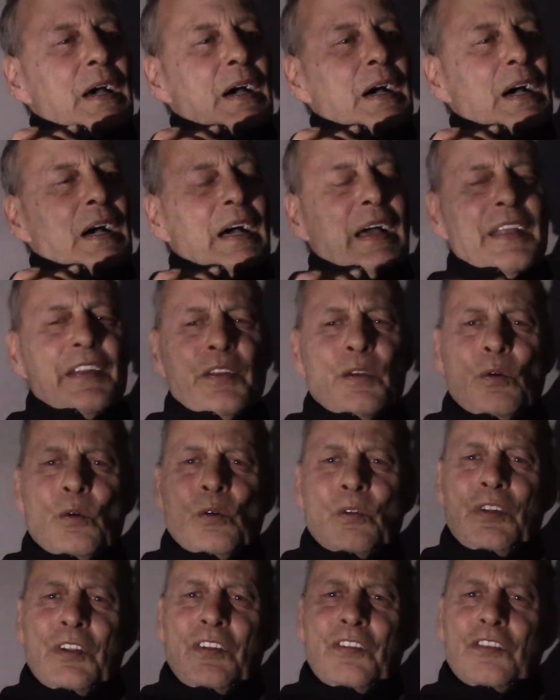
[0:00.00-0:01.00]
I
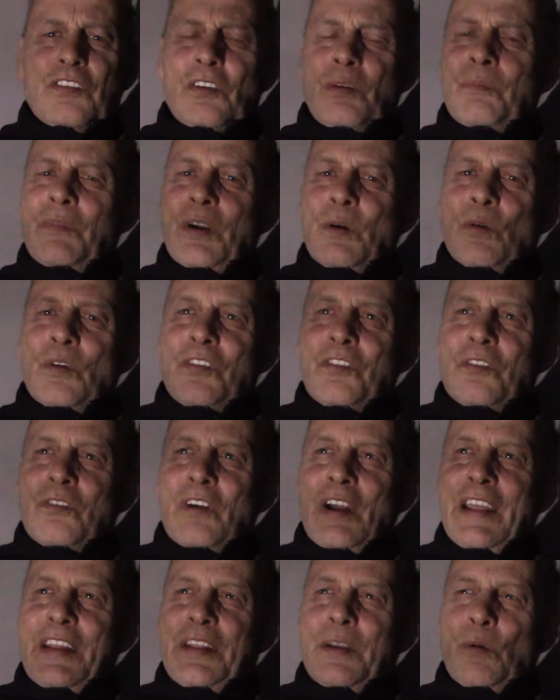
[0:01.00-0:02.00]
noticed something wasn't
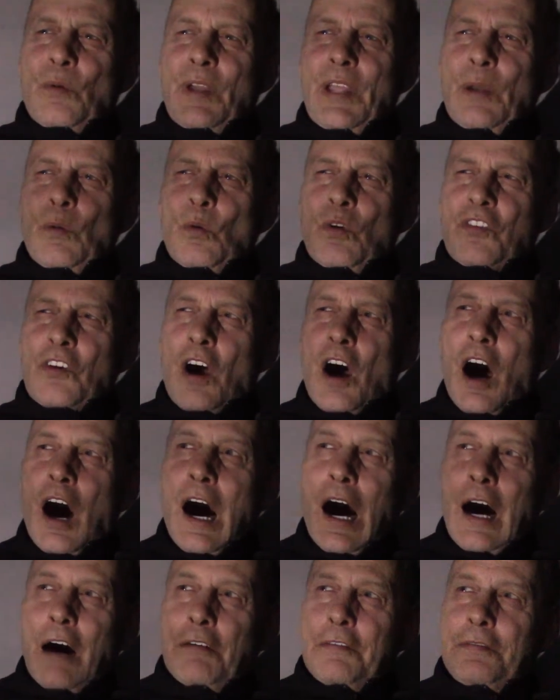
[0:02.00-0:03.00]
right. It, it was
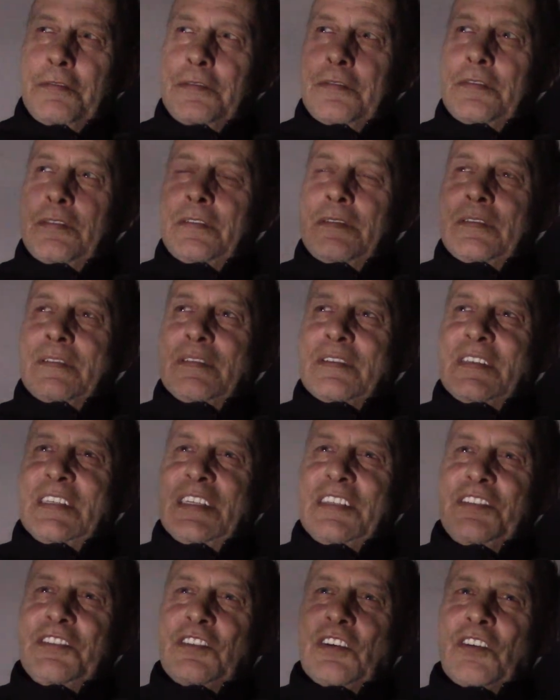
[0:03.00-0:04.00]
off.
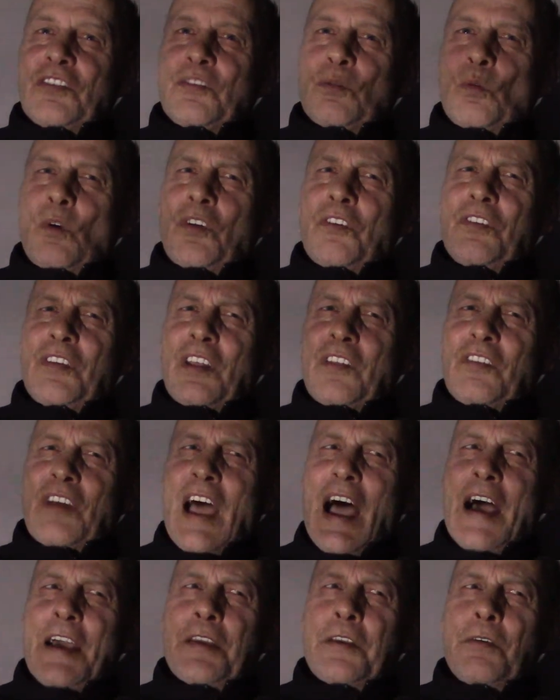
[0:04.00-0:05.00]
It just wasn't as
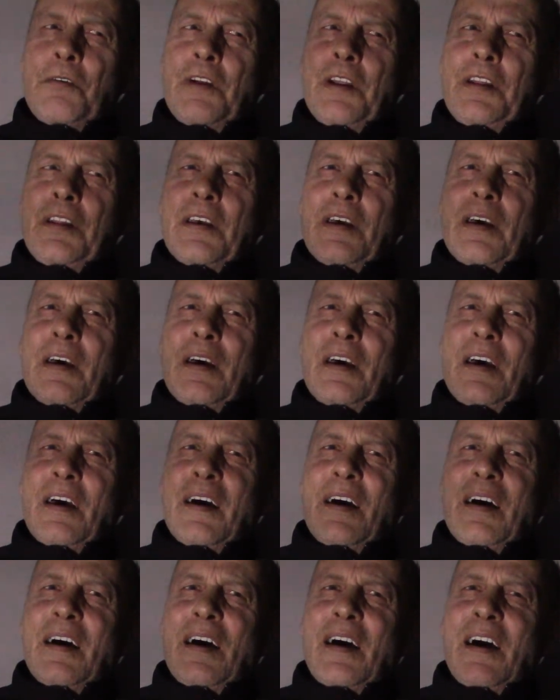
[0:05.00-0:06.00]
accurate
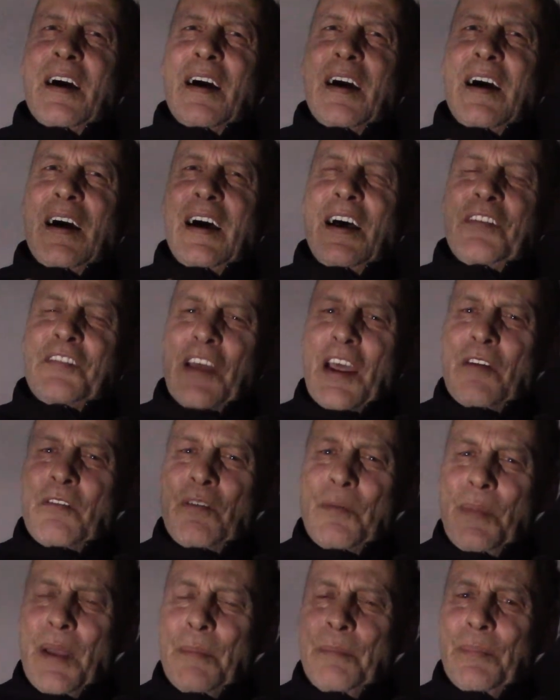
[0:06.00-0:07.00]
as I
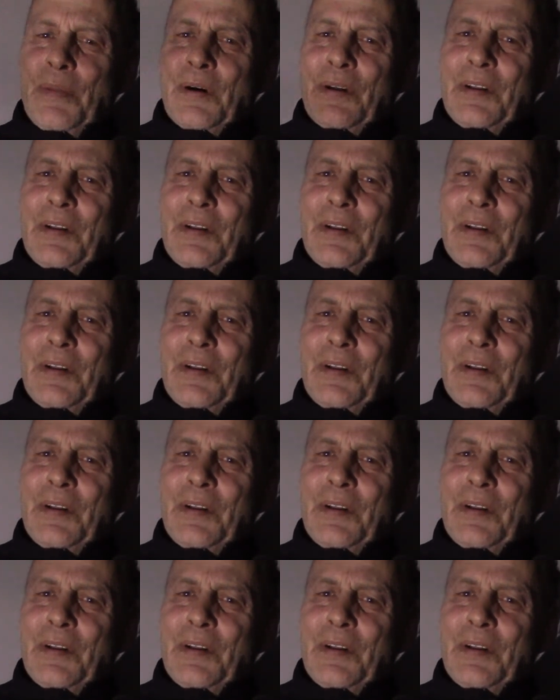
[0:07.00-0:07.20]
remembered.